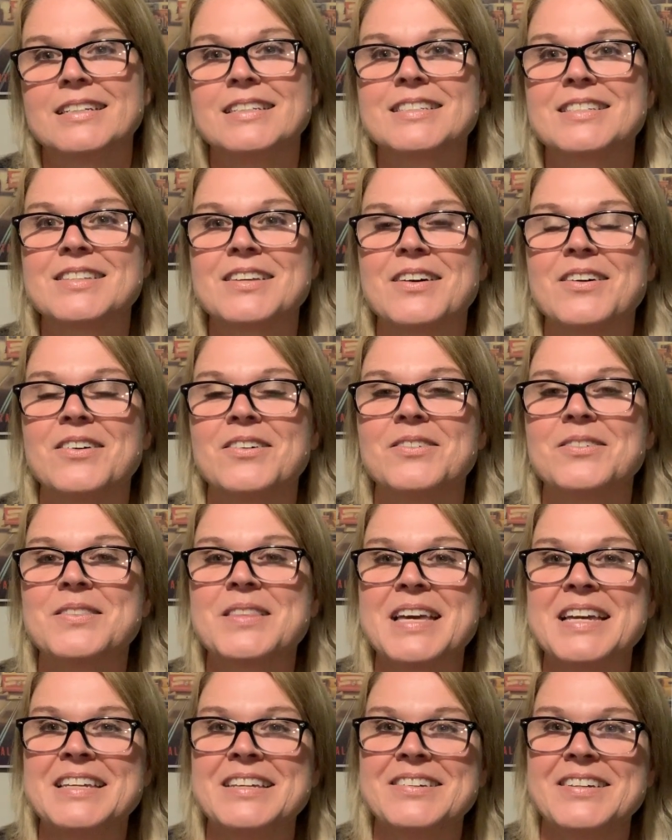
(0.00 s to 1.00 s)
So
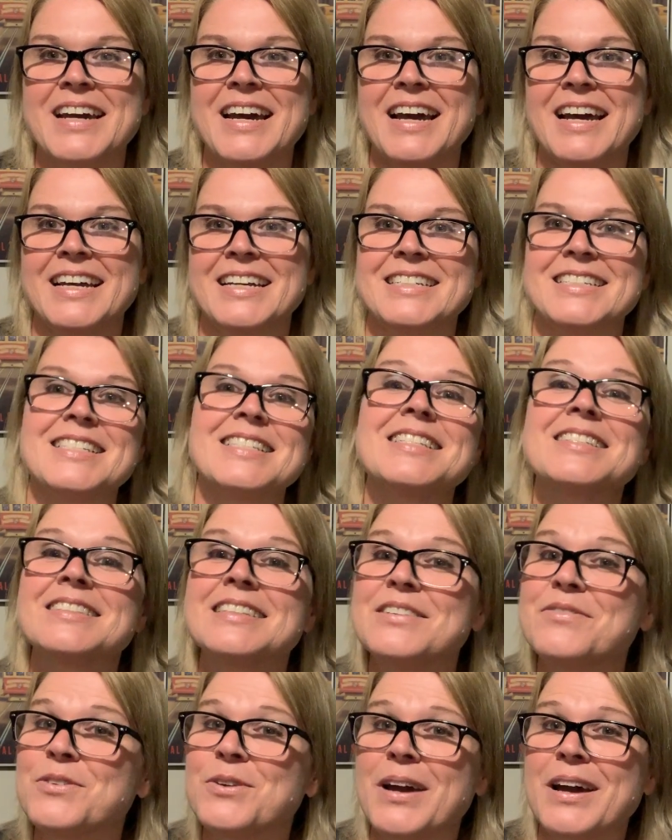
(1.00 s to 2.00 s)
thank you guys.
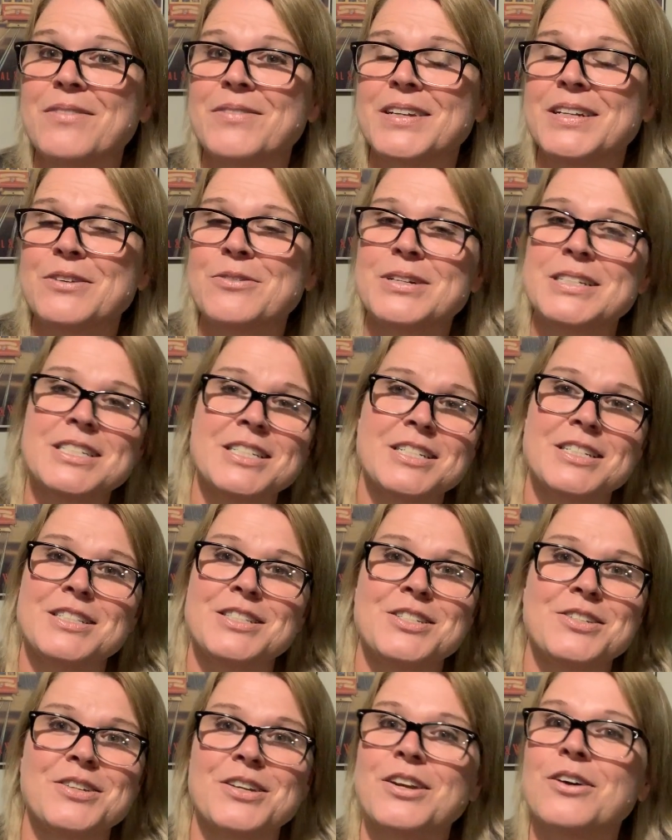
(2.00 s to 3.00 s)
If you have any
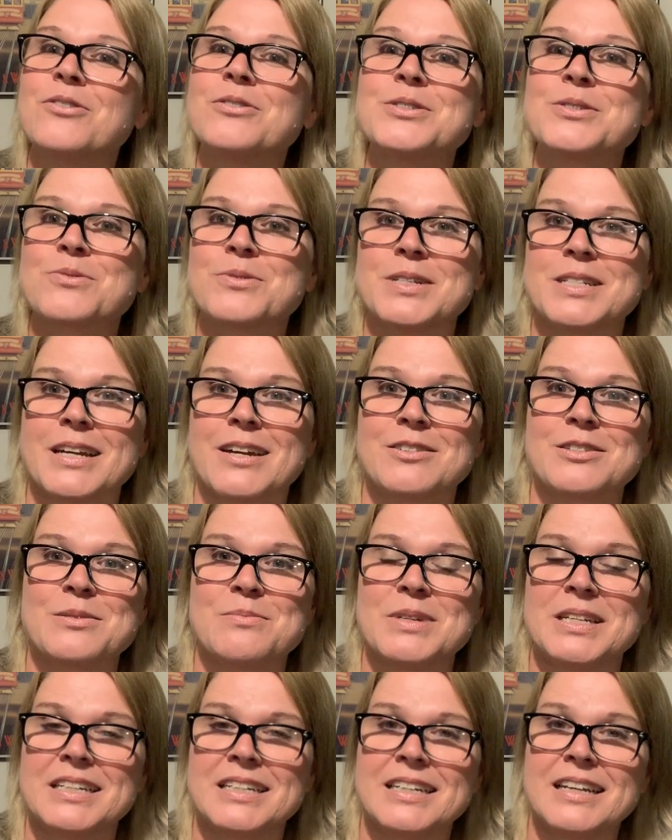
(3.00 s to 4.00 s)
questions, you can always reach out to
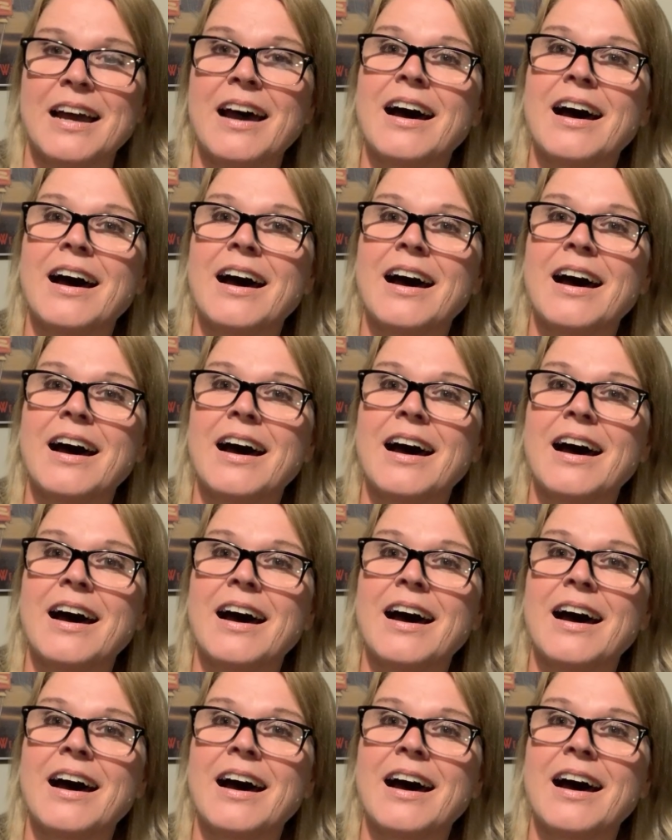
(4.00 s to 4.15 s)
me.